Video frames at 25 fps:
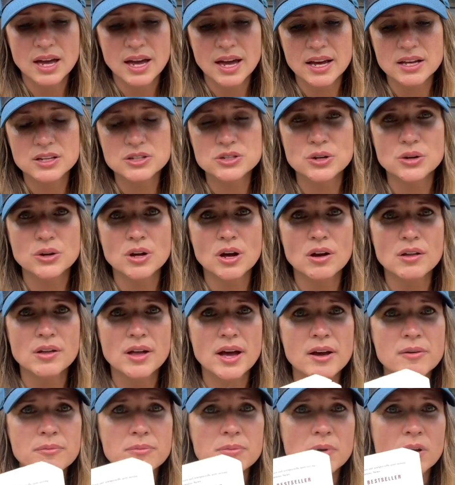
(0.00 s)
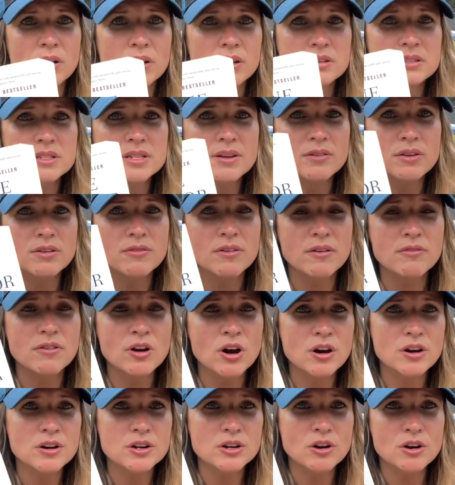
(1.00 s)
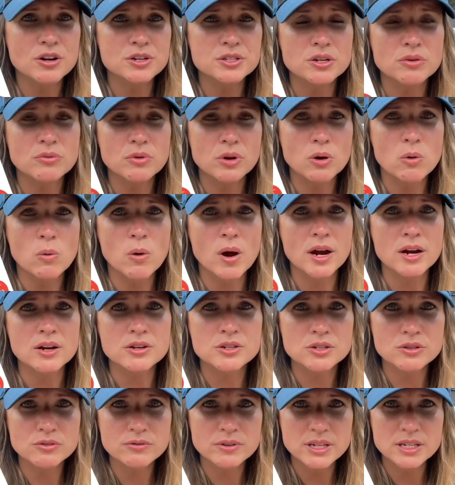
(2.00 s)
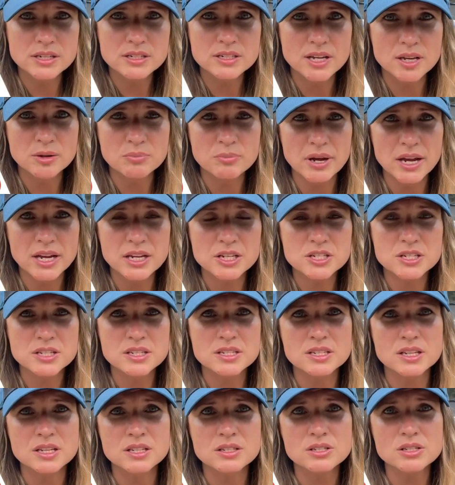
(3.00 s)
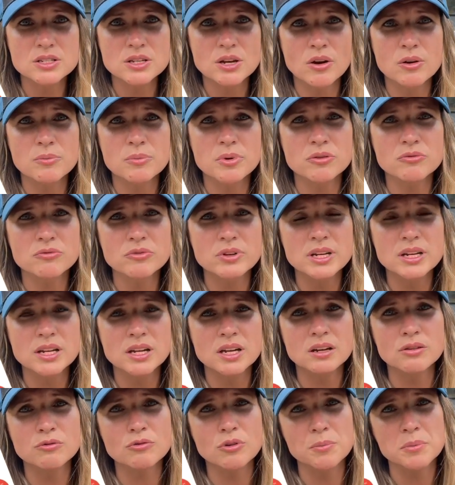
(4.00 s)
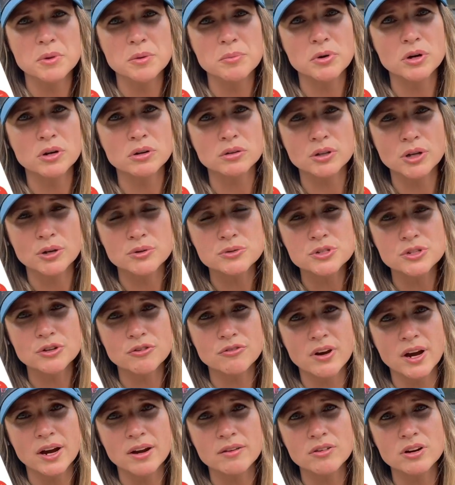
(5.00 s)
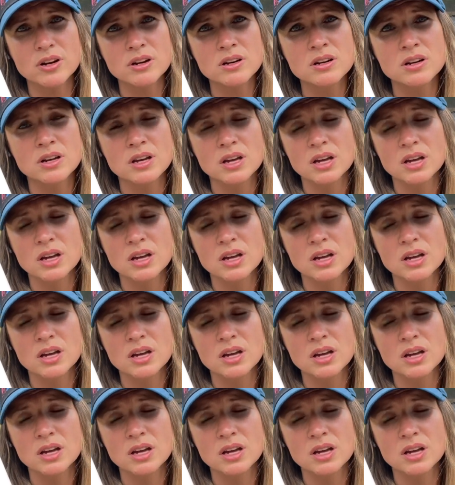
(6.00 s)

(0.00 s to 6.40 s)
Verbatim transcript: And so y'all, on 75 Hard, you're also required to read 10 pages. And so I've been reading from the book Lone Survivor